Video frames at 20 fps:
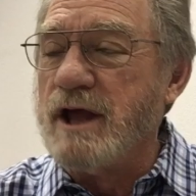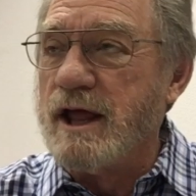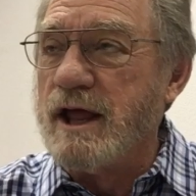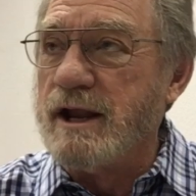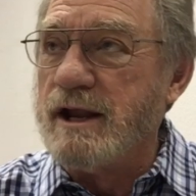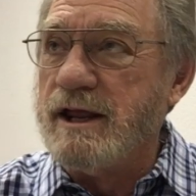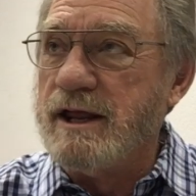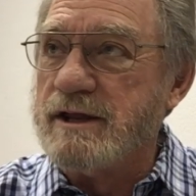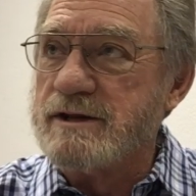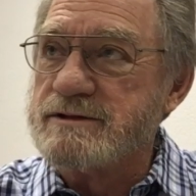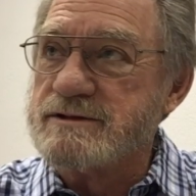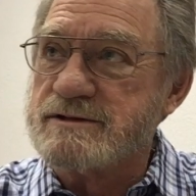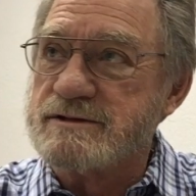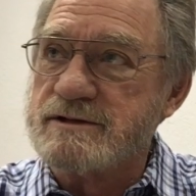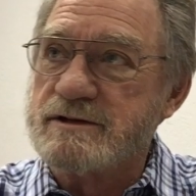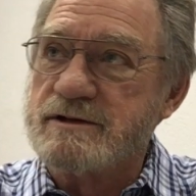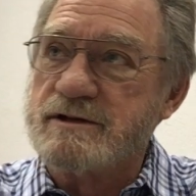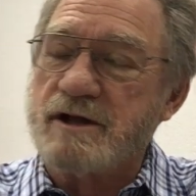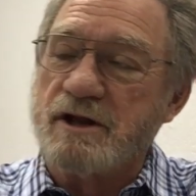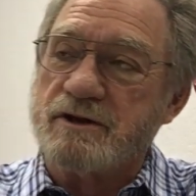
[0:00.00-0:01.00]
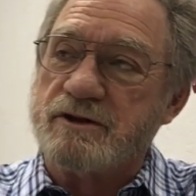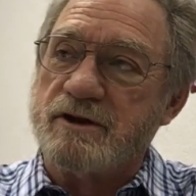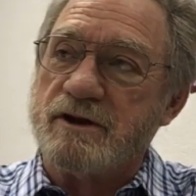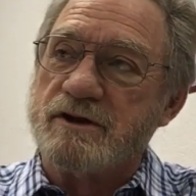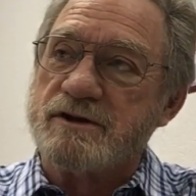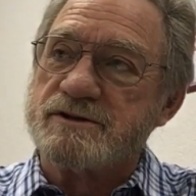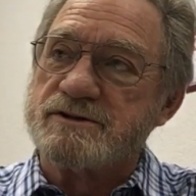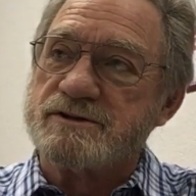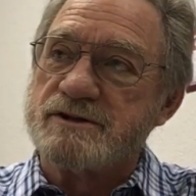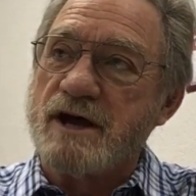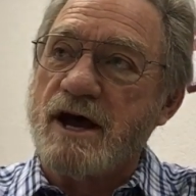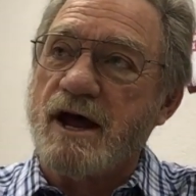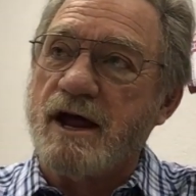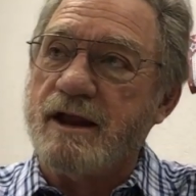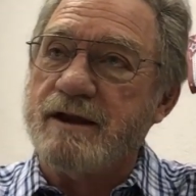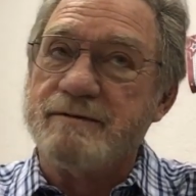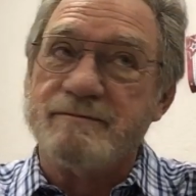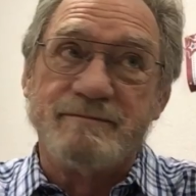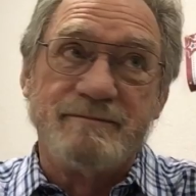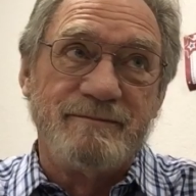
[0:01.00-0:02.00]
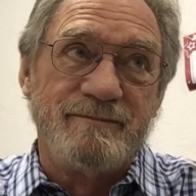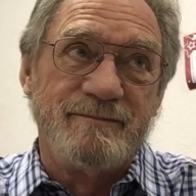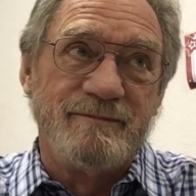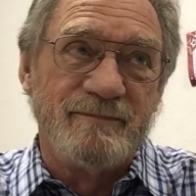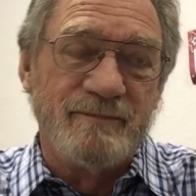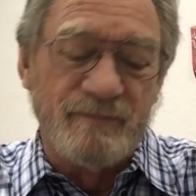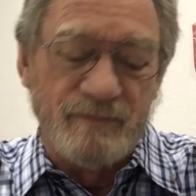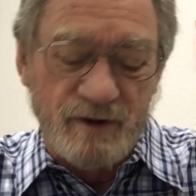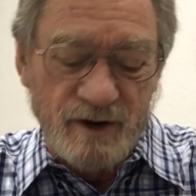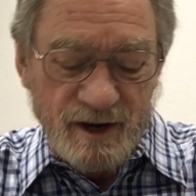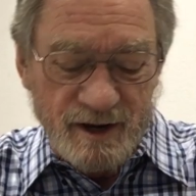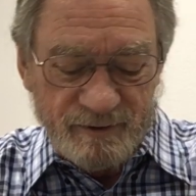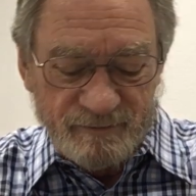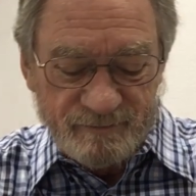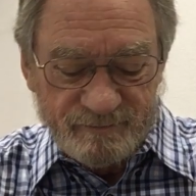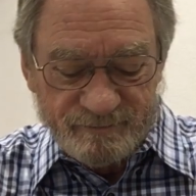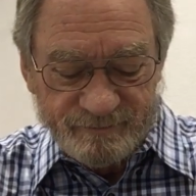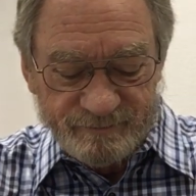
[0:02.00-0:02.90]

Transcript: kind of gets cut to the side, right?